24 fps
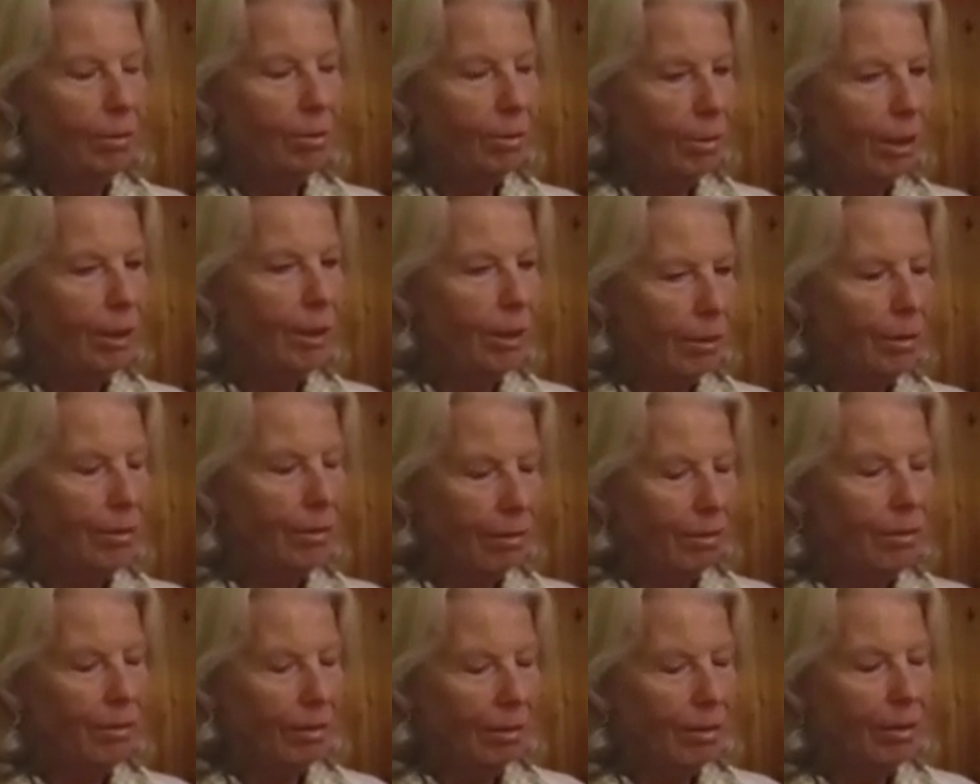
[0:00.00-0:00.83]
looking
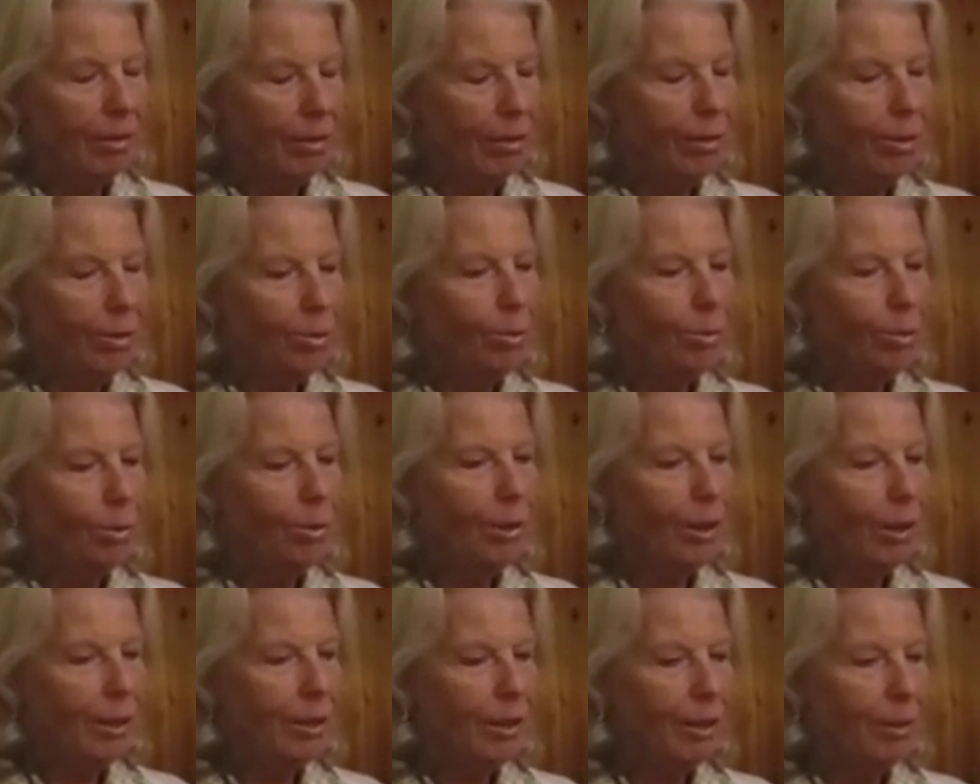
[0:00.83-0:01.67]
at these
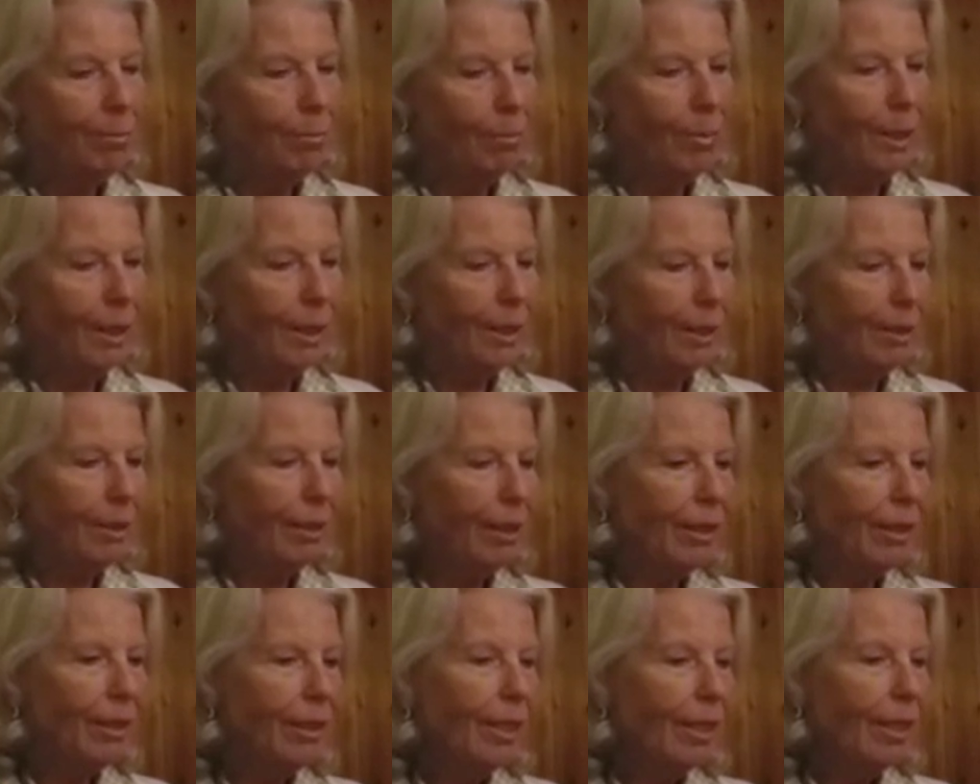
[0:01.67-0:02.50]
two words
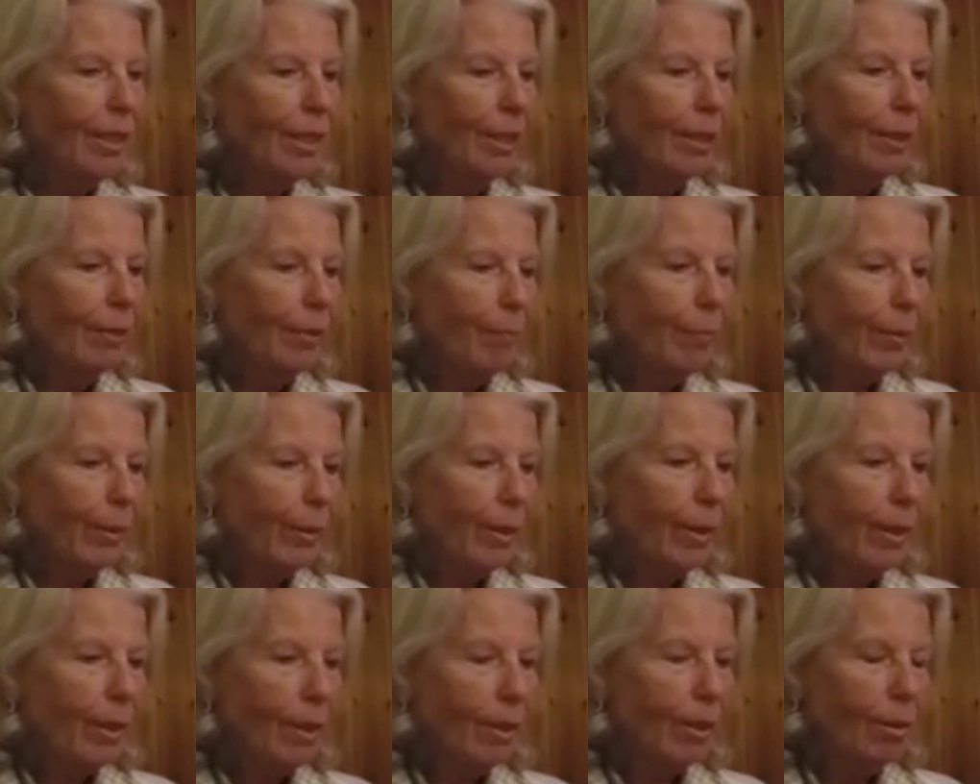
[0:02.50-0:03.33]
immediately,
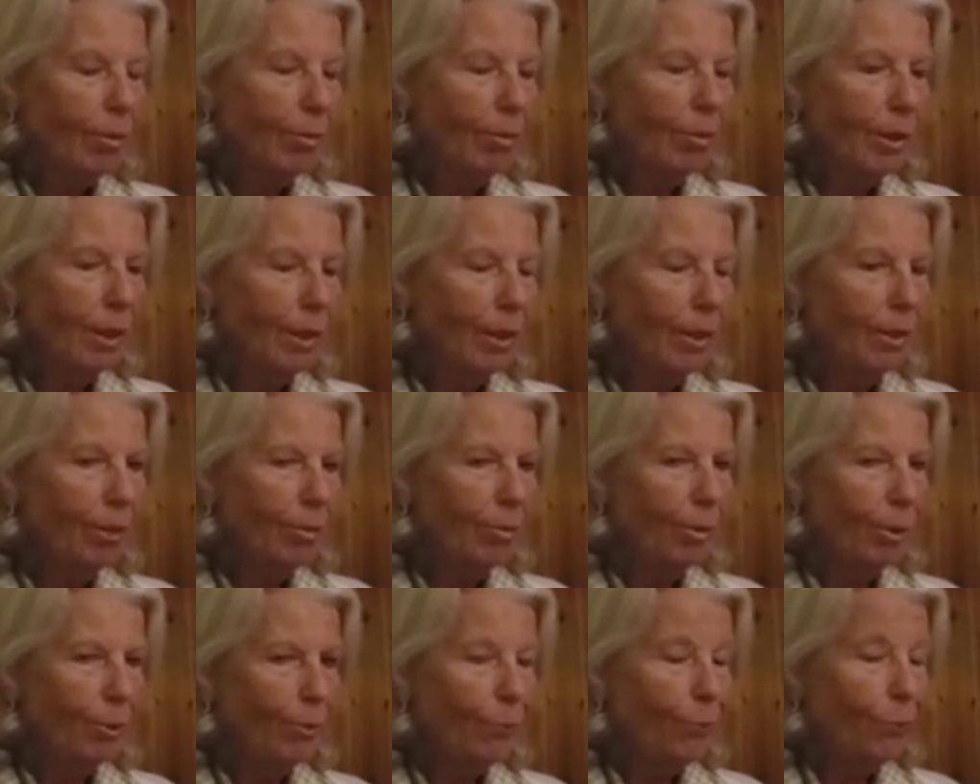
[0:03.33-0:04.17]

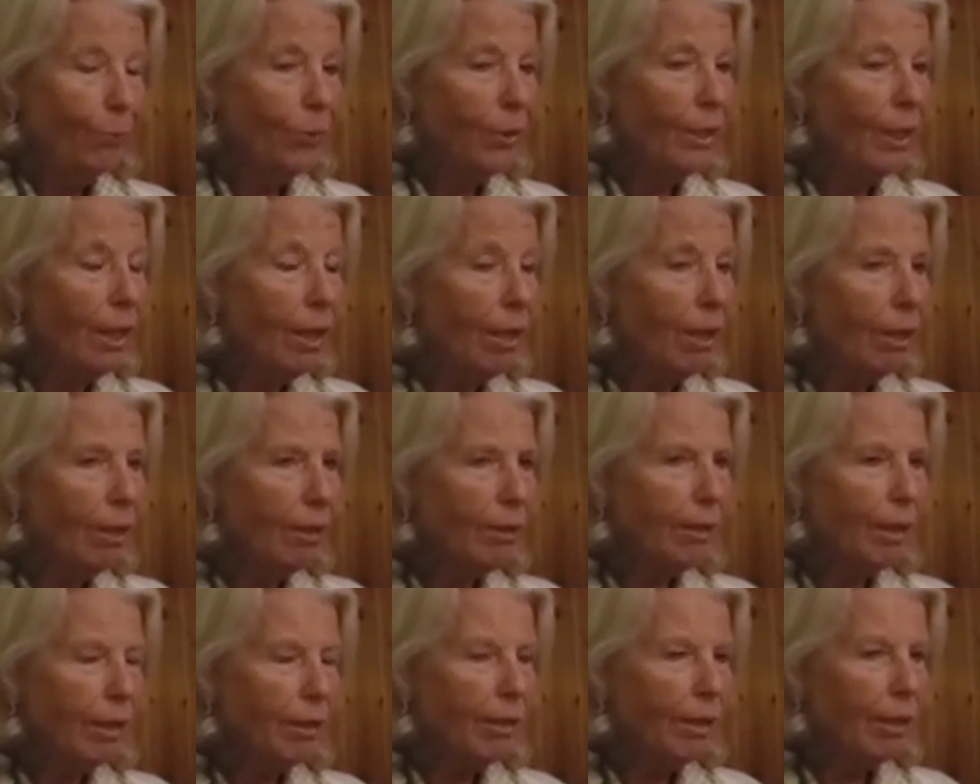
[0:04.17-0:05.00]
we feel
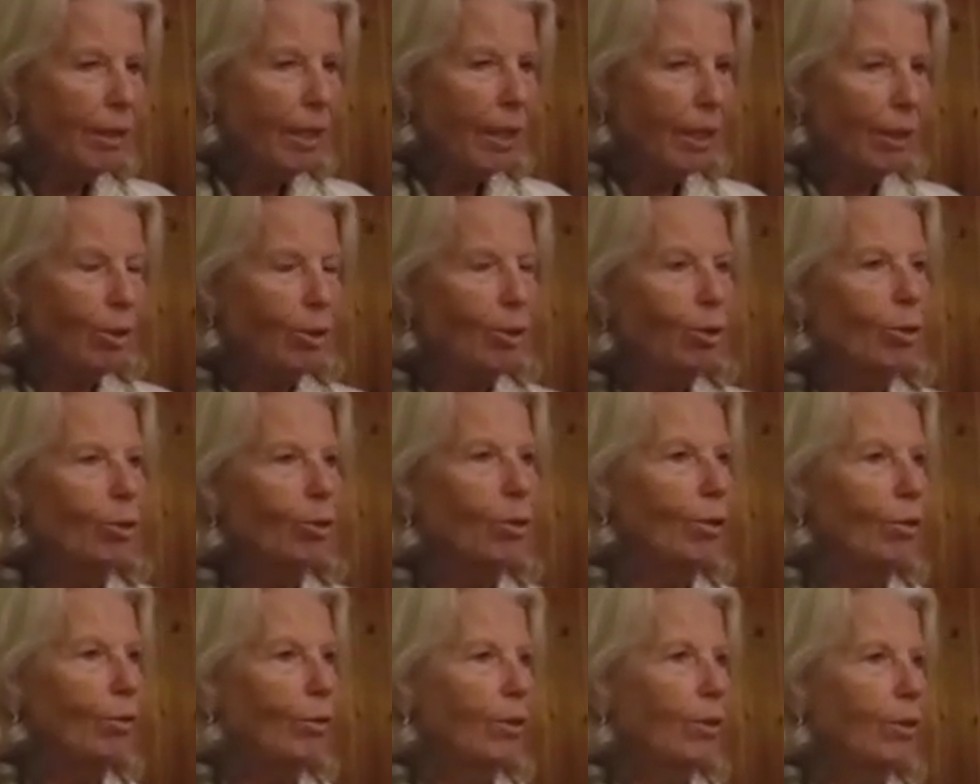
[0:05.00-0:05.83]
that they are
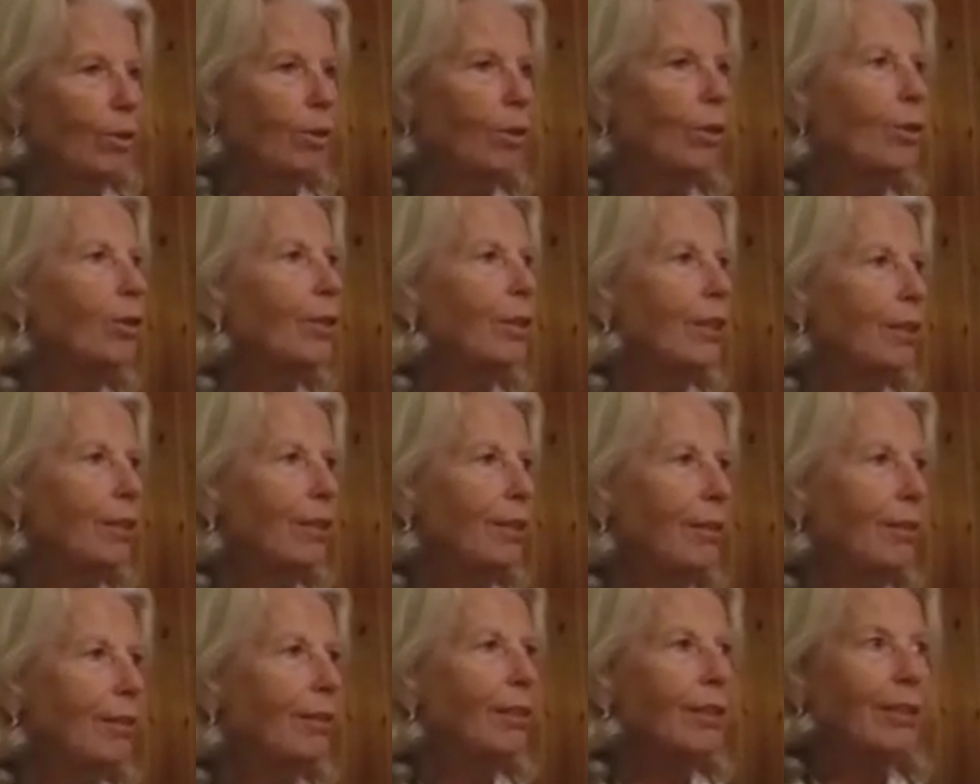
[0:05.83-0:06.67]
so
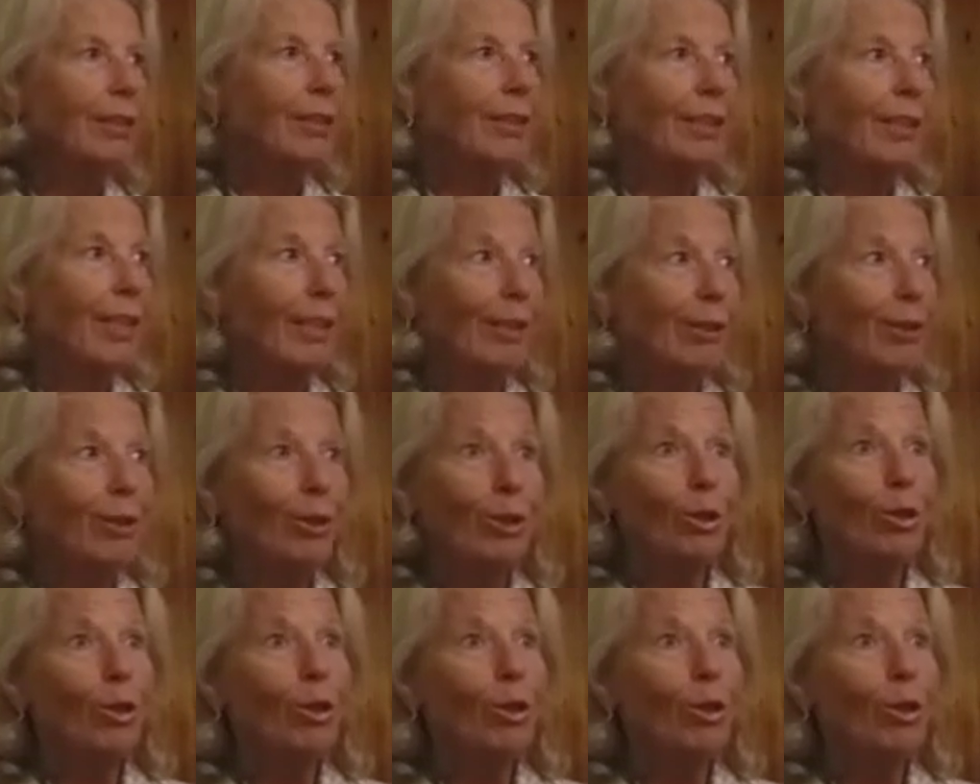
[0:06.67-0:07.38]
distant,